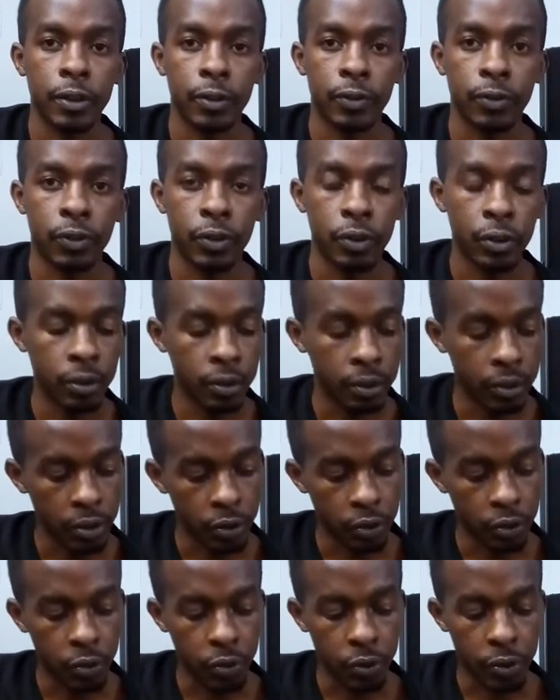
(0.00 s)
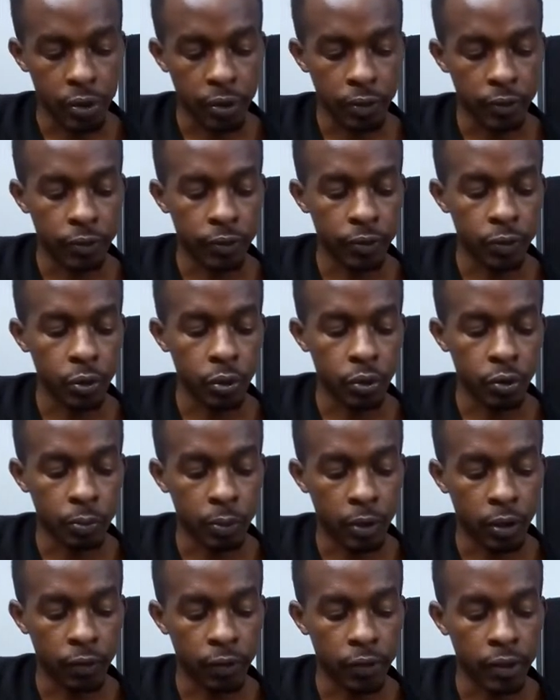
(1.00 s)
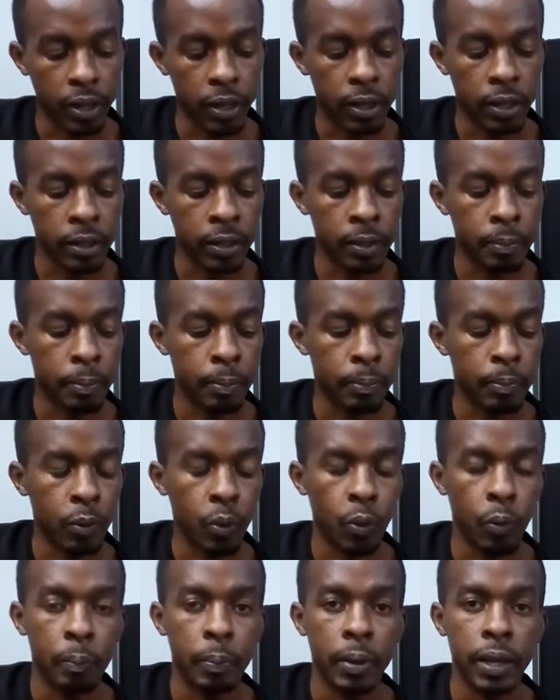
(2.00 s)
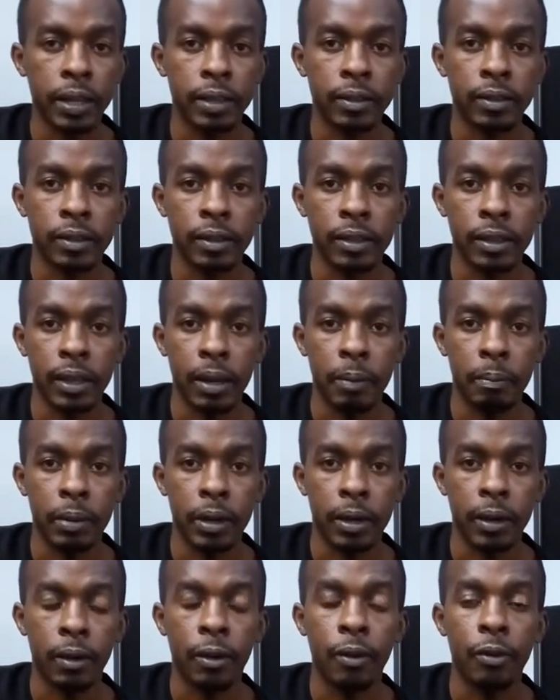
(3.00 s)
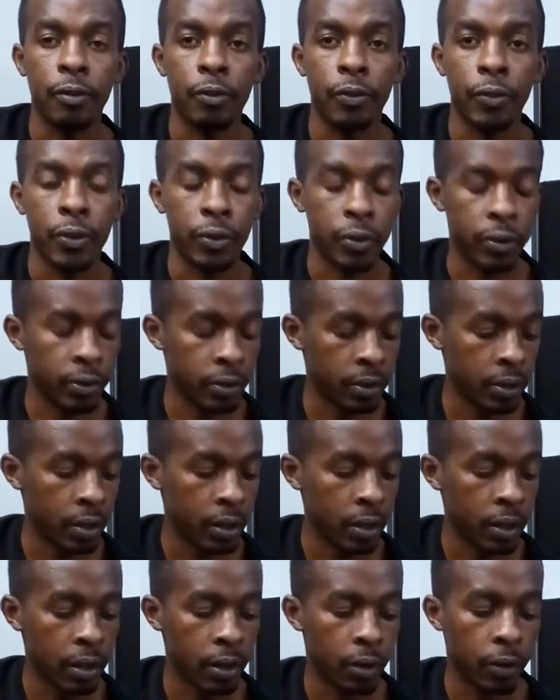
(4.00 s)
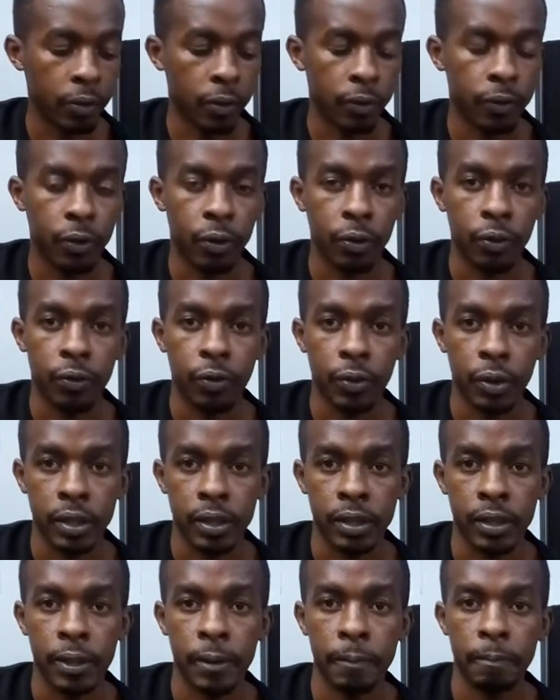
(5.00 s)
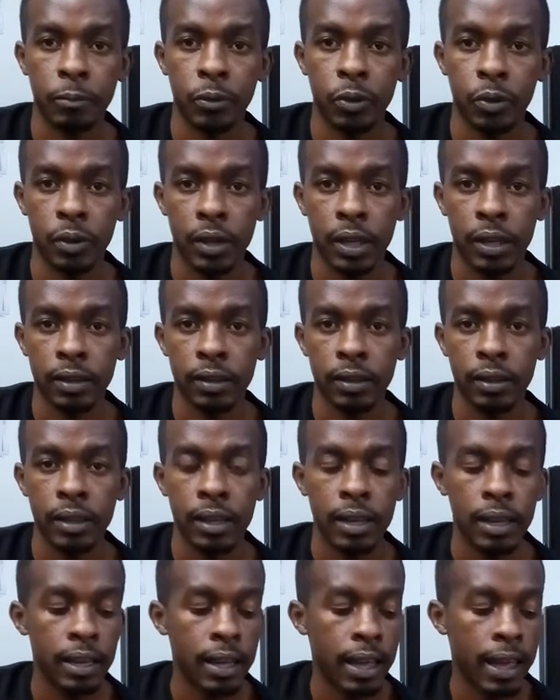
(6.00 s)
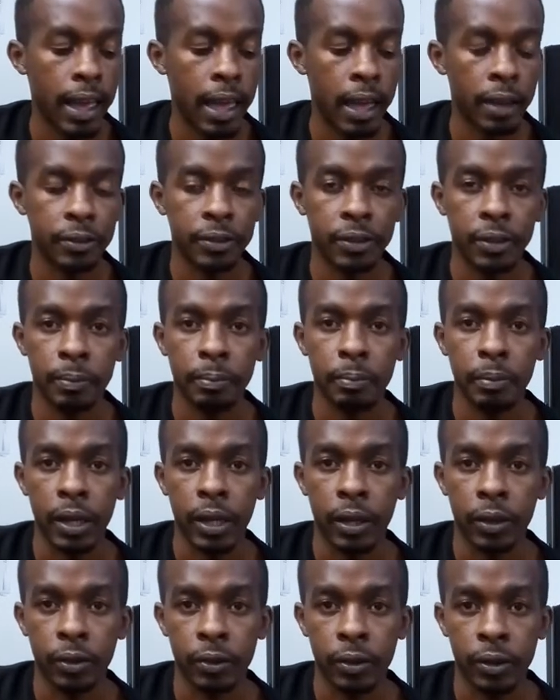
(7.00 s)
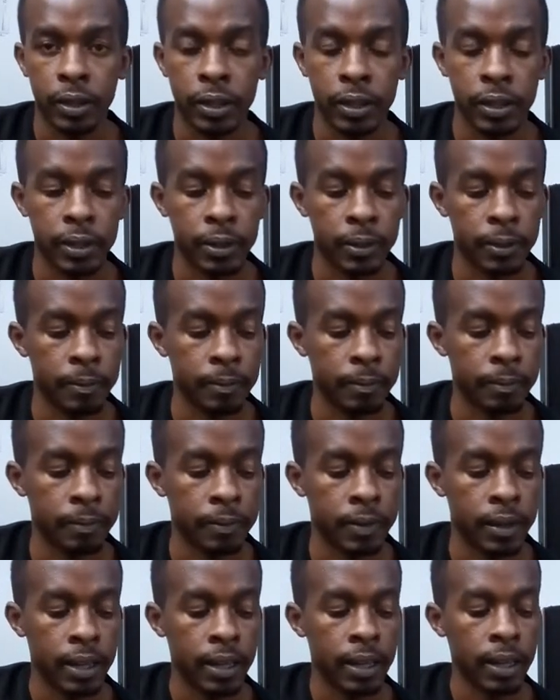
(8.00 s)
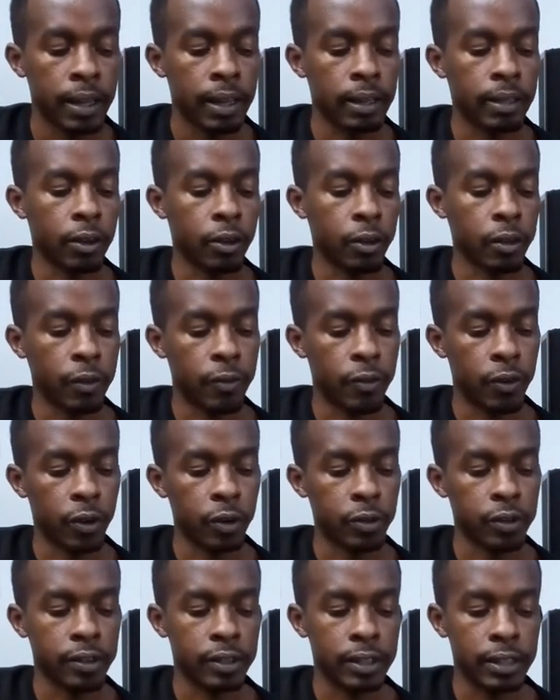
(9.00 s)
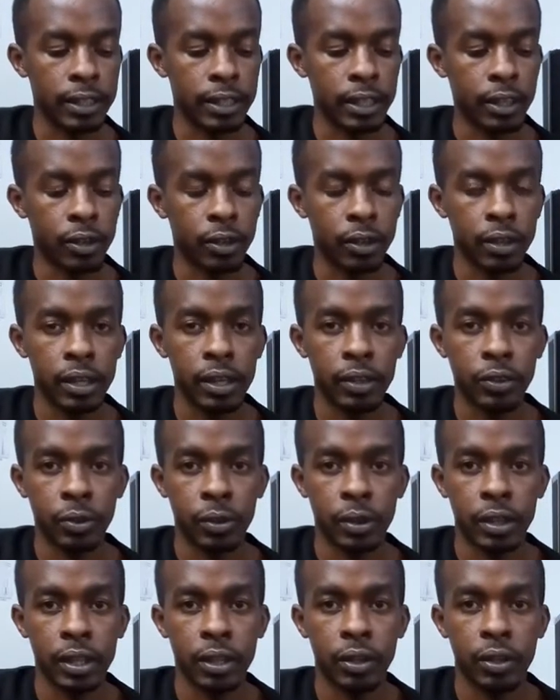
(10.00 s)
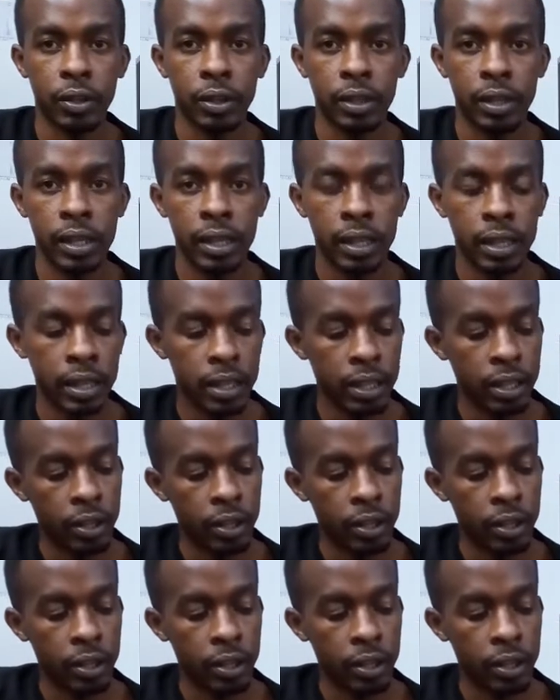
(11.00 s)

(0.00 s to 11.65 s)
fret 4. Your small finger will play string number 4 on the 4th fret. So that's F sharp minor chord. The chord that follows is a D chord. So D chord,